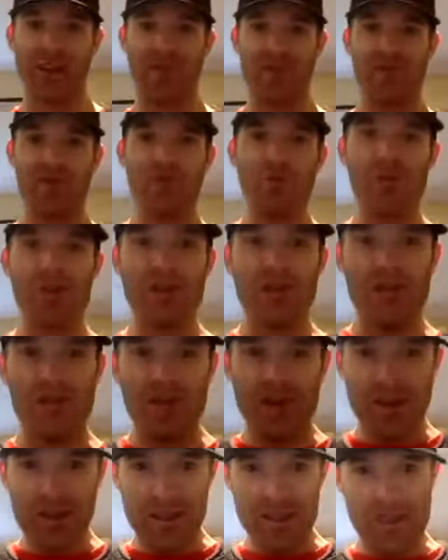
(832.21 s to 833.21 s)
If you go in
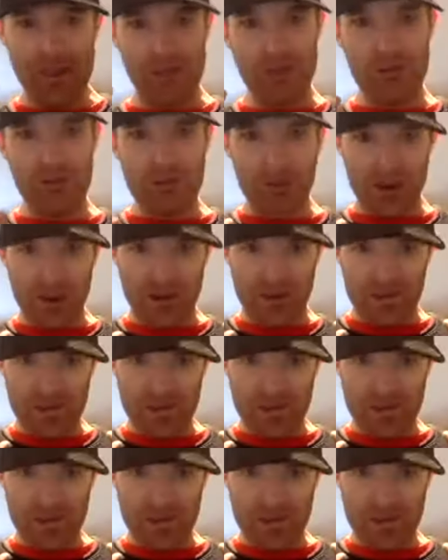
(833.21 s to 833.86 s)
thinking you're going to